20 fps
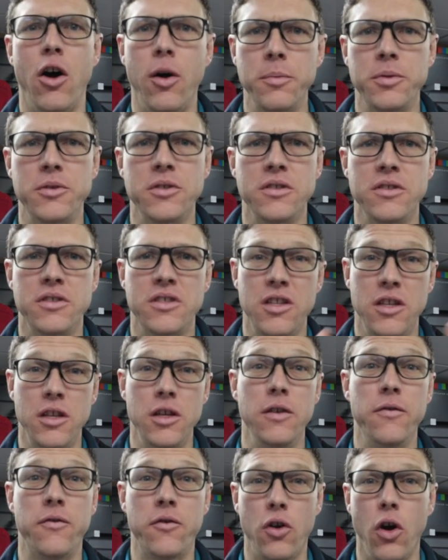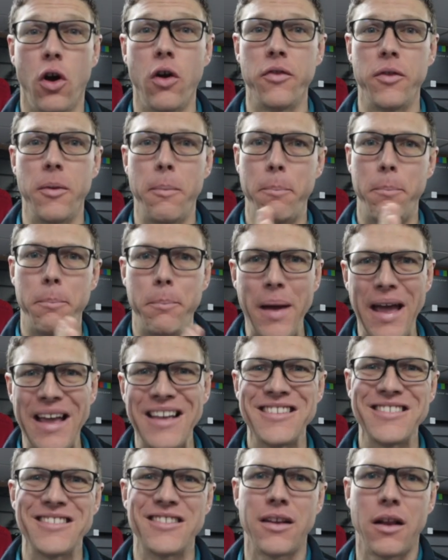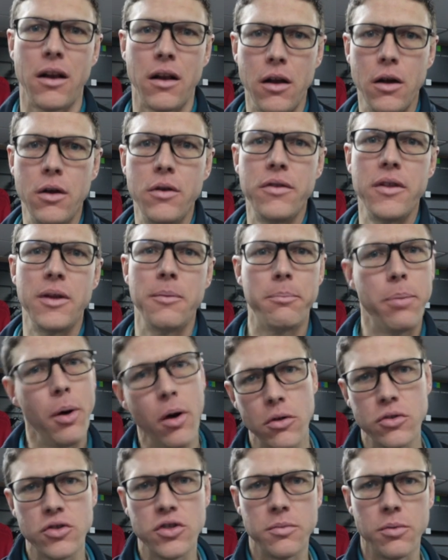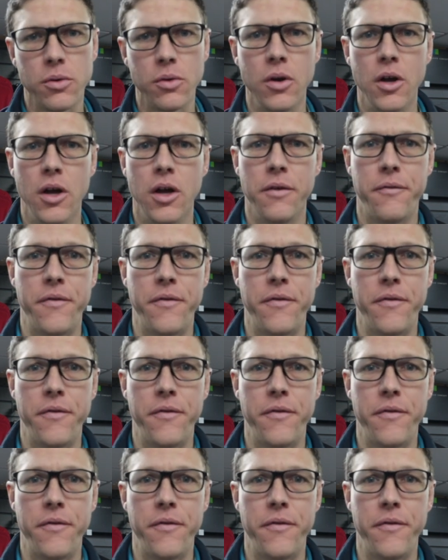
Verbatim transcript: options so that you've got the best clothing possible